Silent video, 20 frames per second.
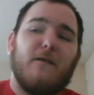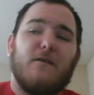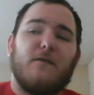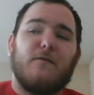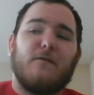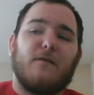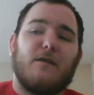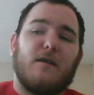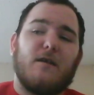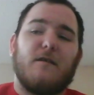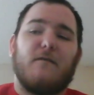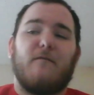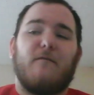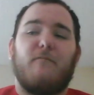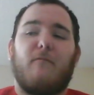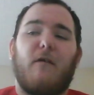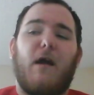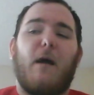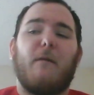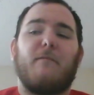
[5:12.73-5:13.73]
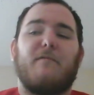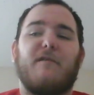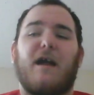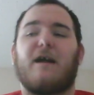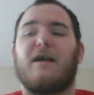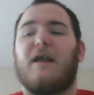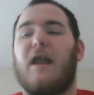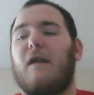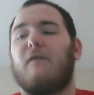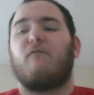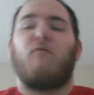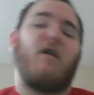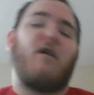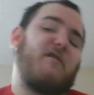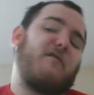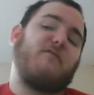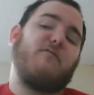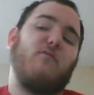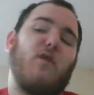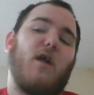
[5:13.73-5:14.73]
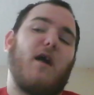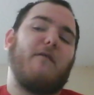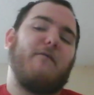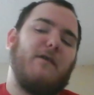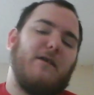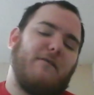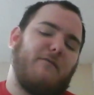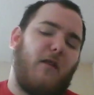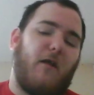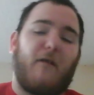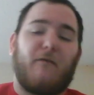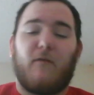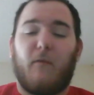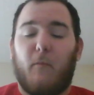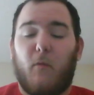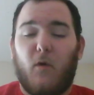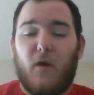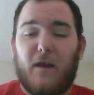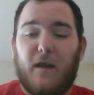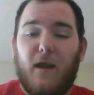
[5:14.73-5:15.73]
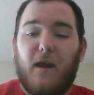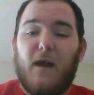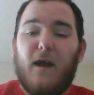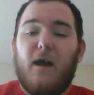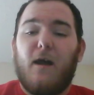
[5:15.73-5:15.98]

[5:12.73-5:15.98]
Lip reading: you know, and that kind of rush through a lot of it, even at the point.